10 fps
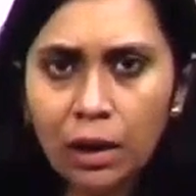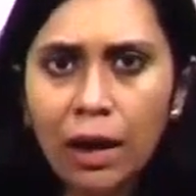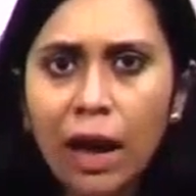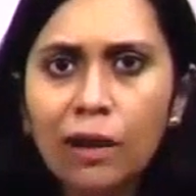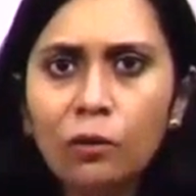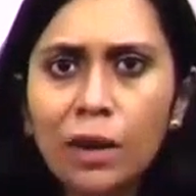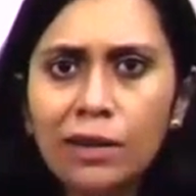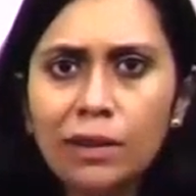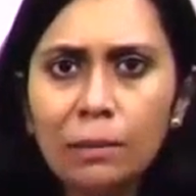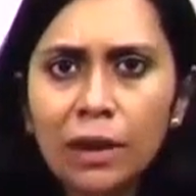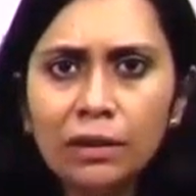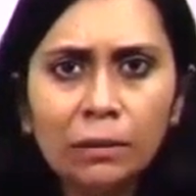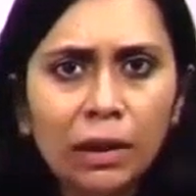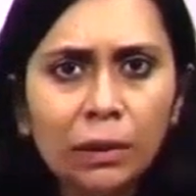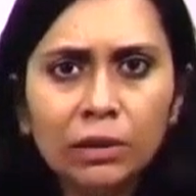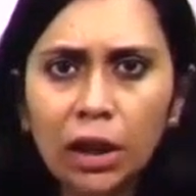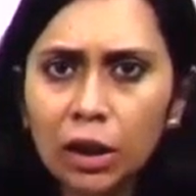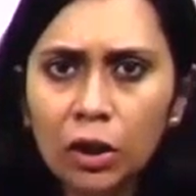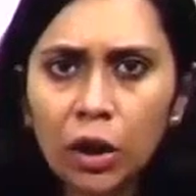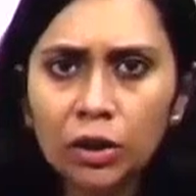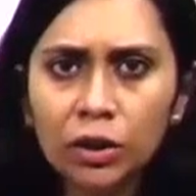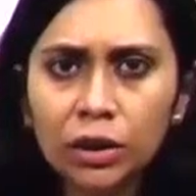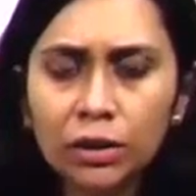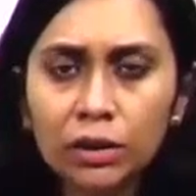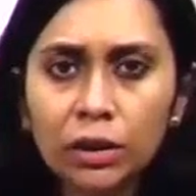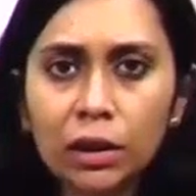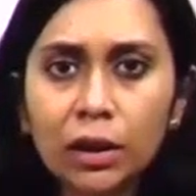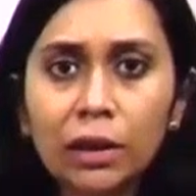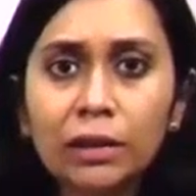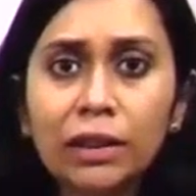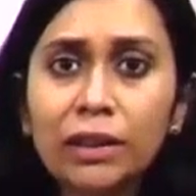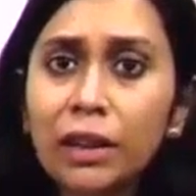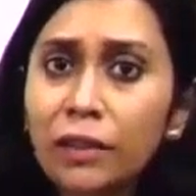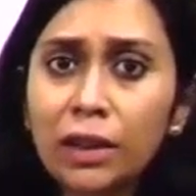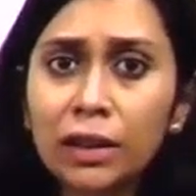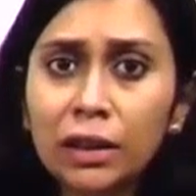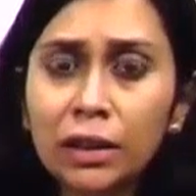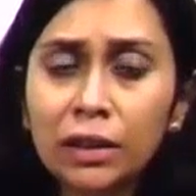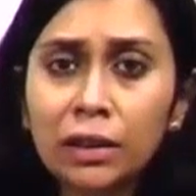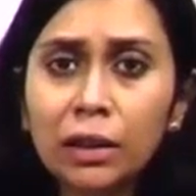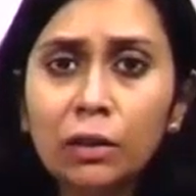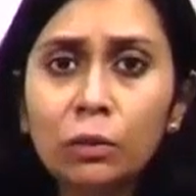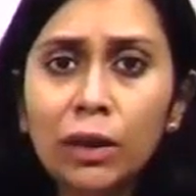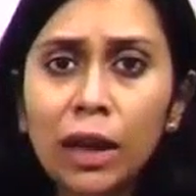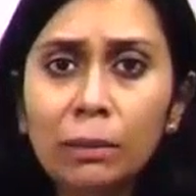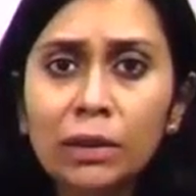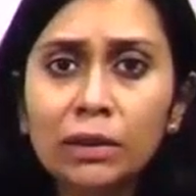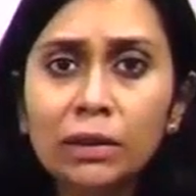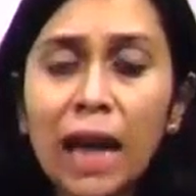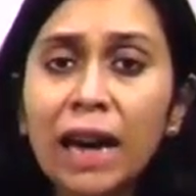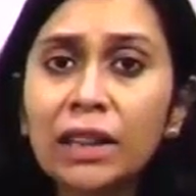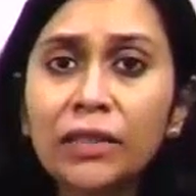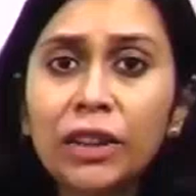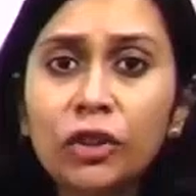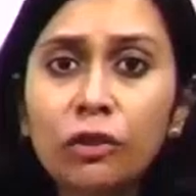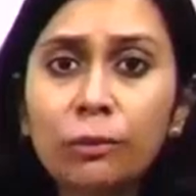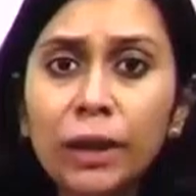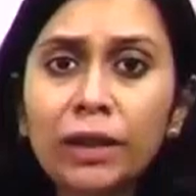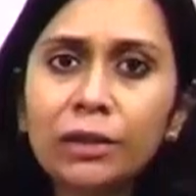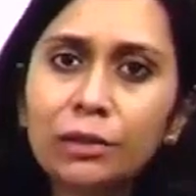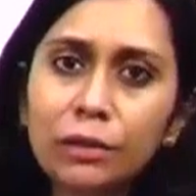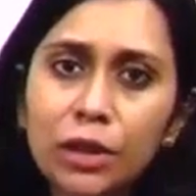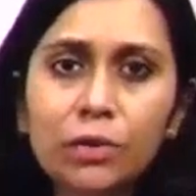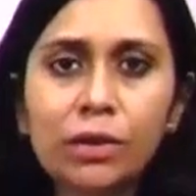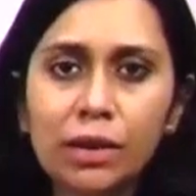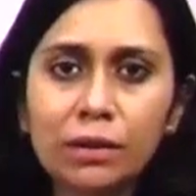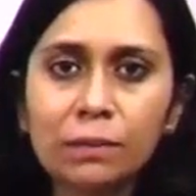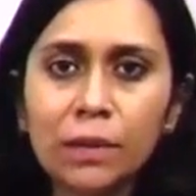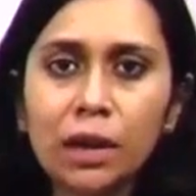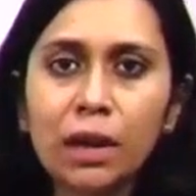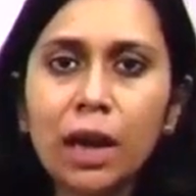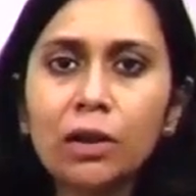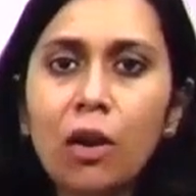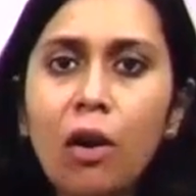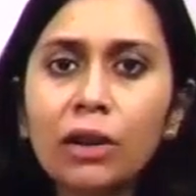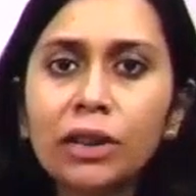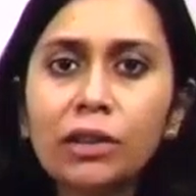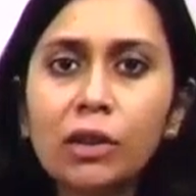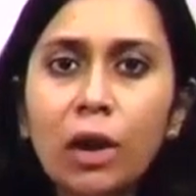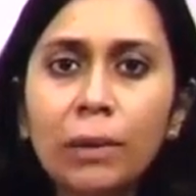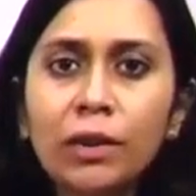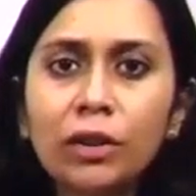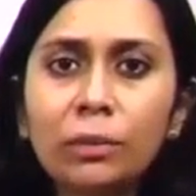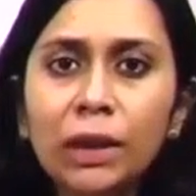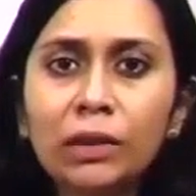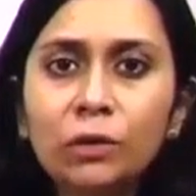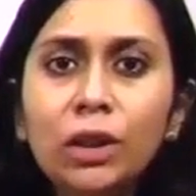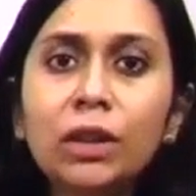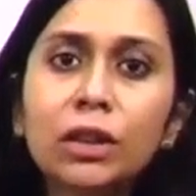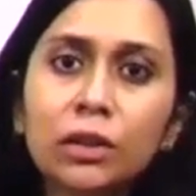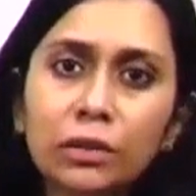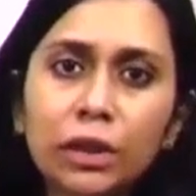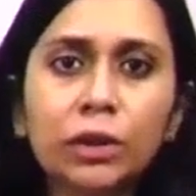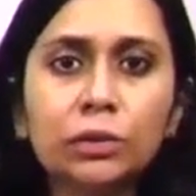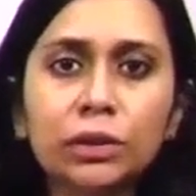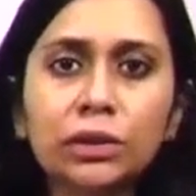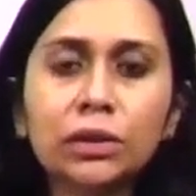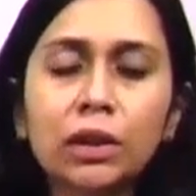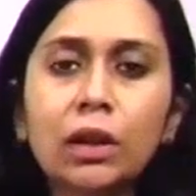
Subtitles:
And once the person becomes unconscious, then definitely what happens? The activity of brain reduces and the oxygen requirement of brain would reduce.